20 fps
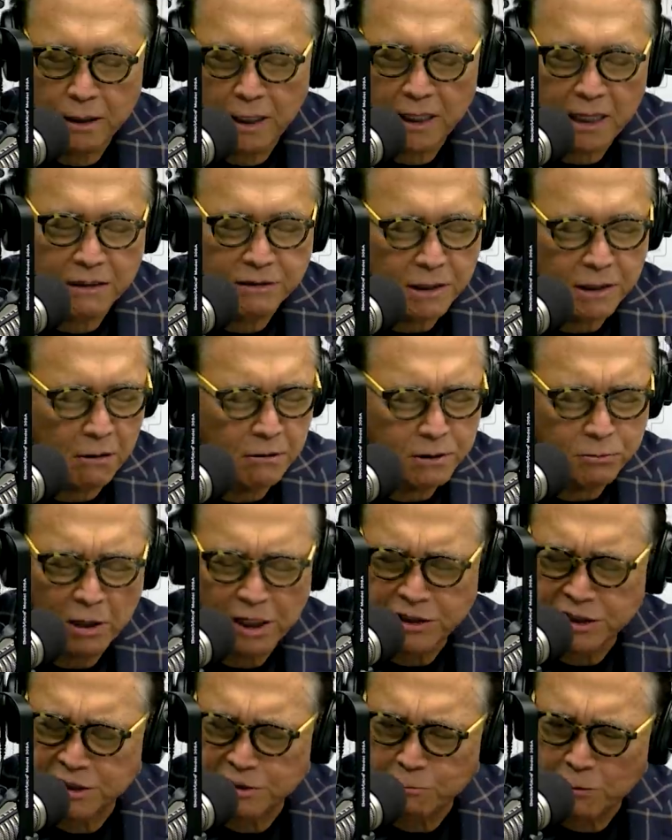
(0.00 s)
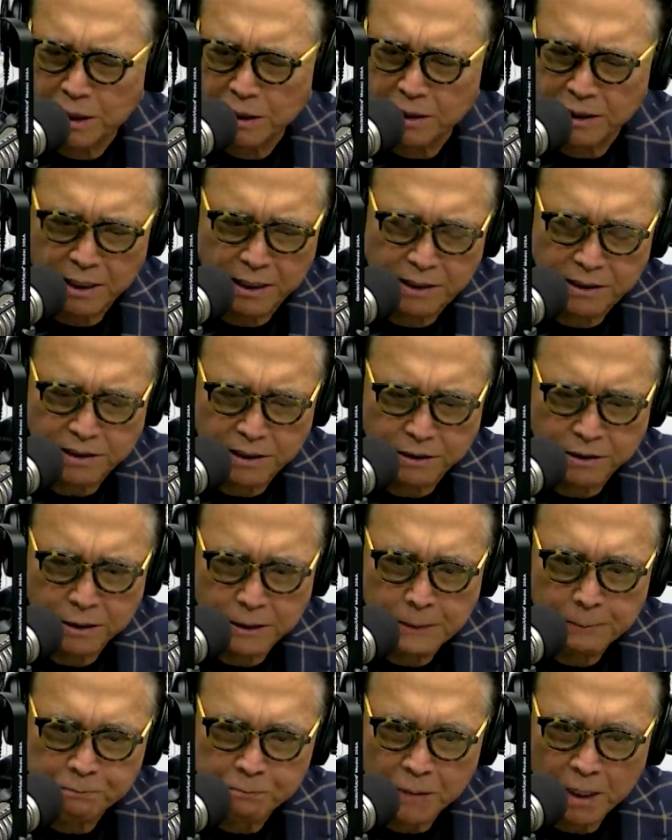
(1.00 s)
know, like I was watching this one guy, he says,
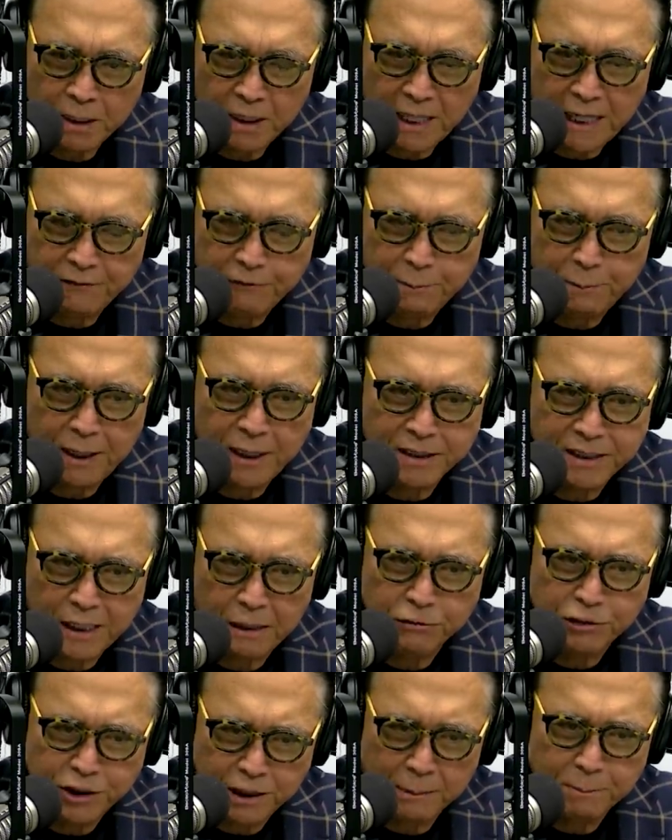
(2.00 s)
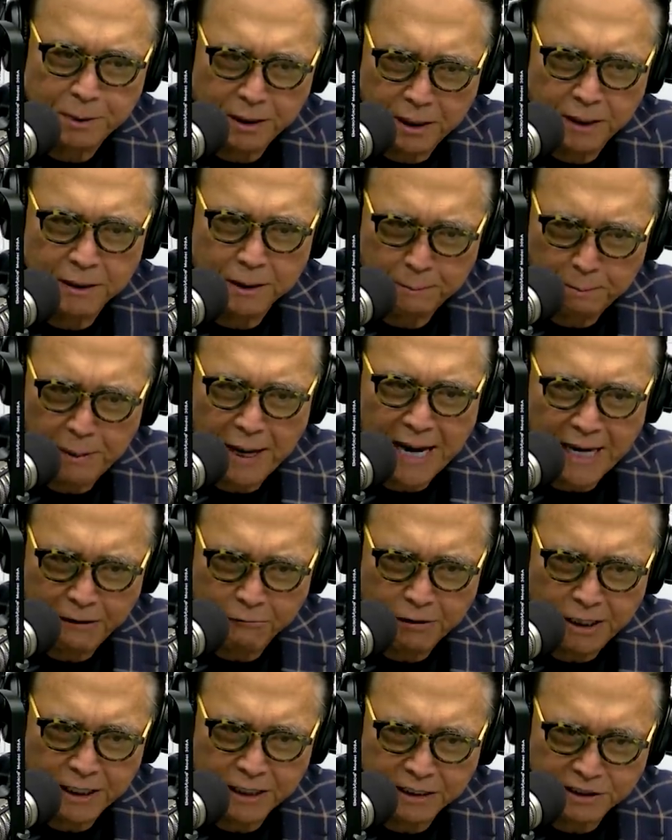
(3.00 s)
everybody's now jumping on the
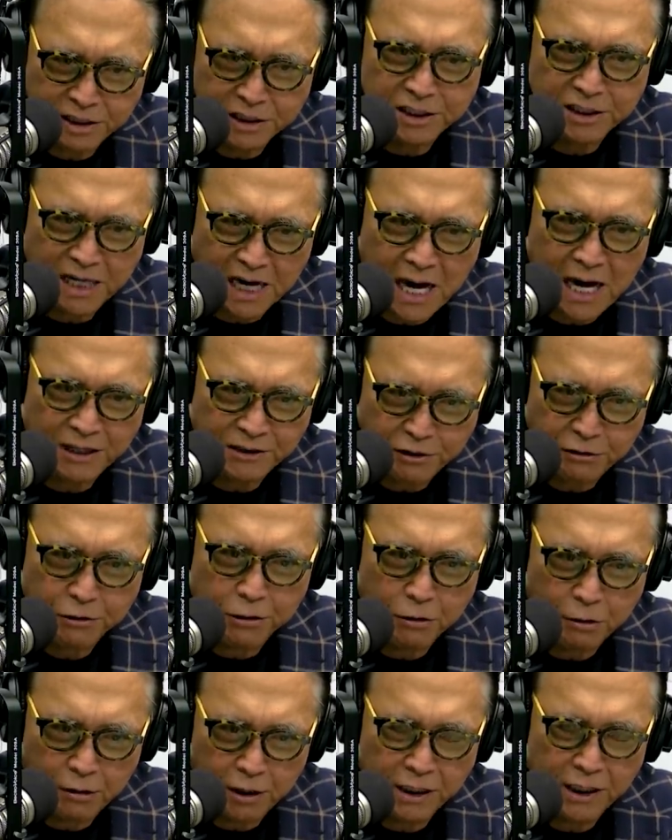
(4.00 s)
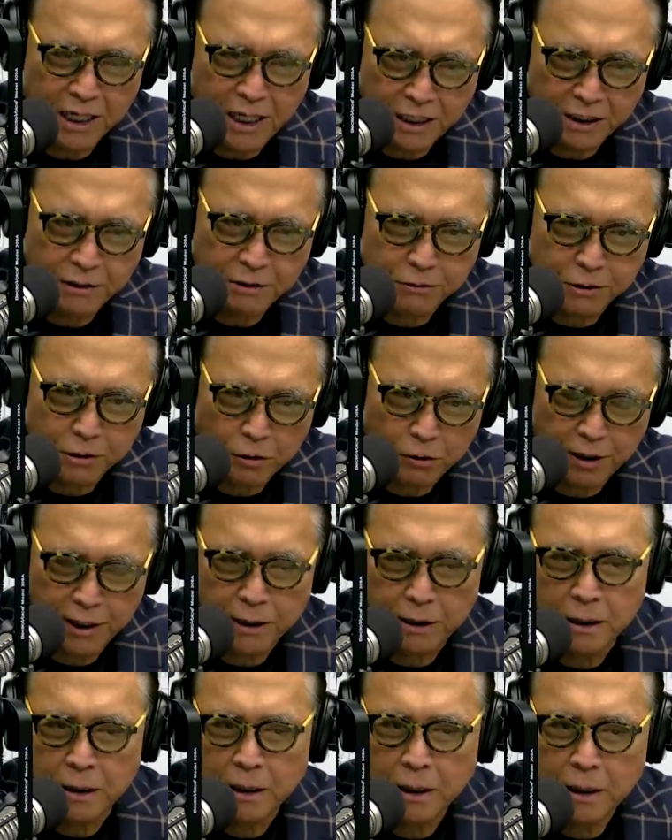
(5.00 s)
bandwagon. This is the hot new coin, hot new
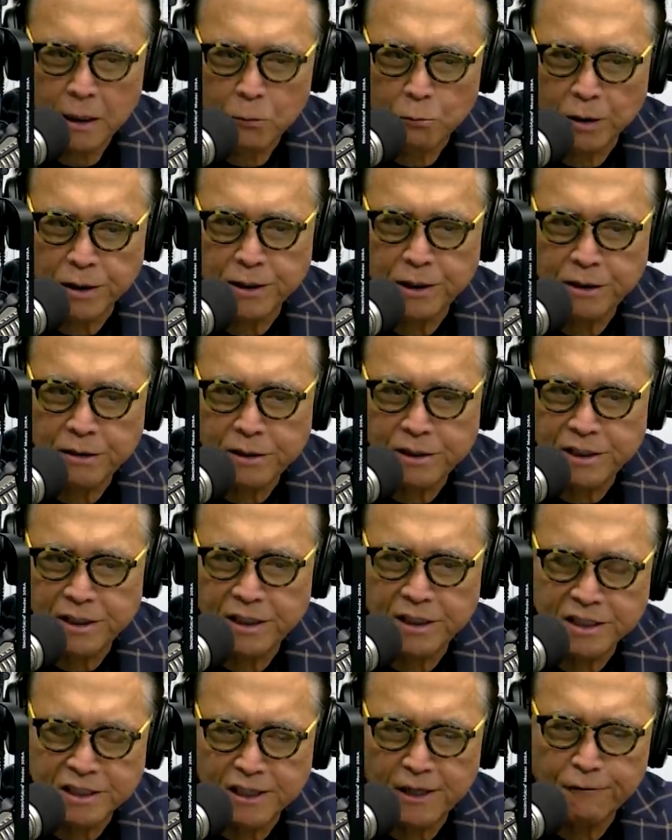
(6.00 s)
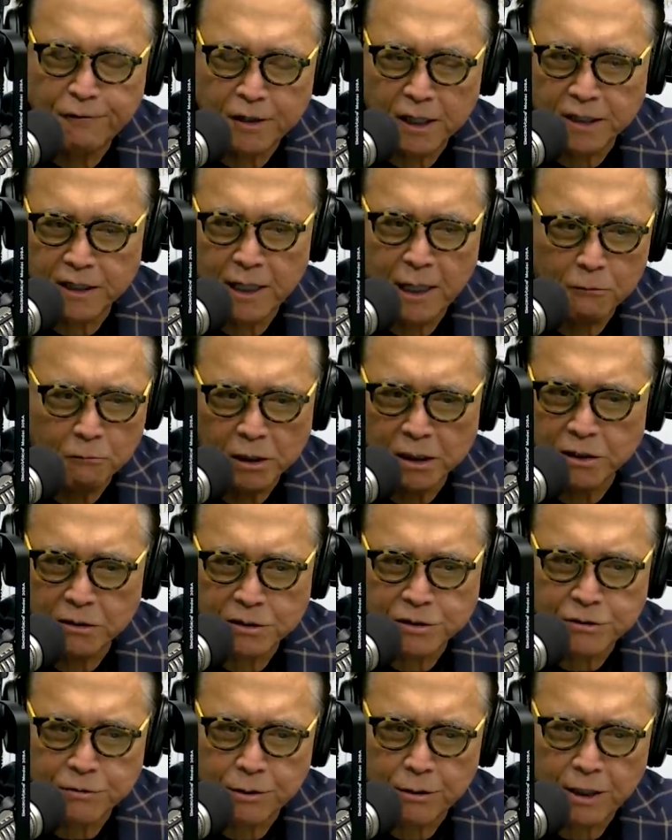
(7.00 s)
coin. When you see stuff like that, what
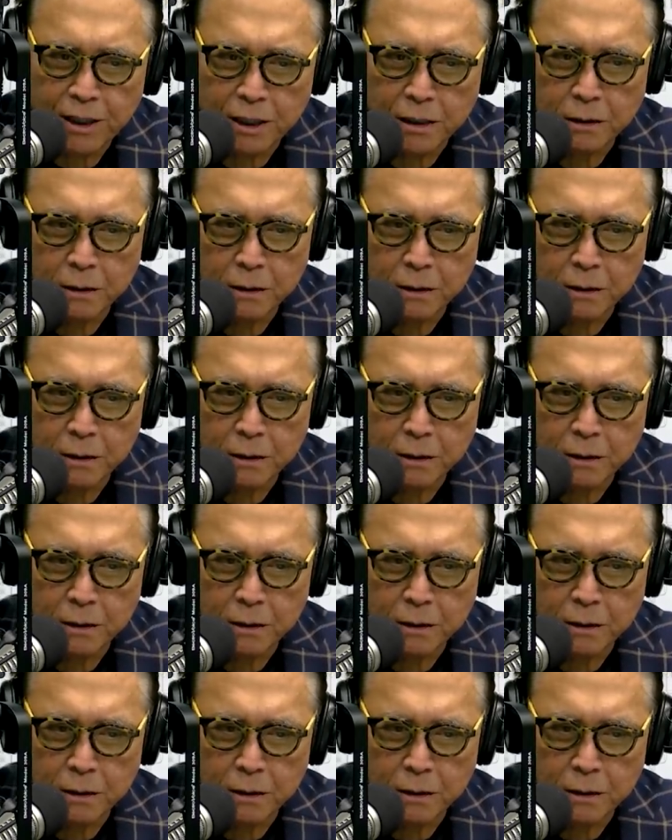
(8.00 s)
goes through your head?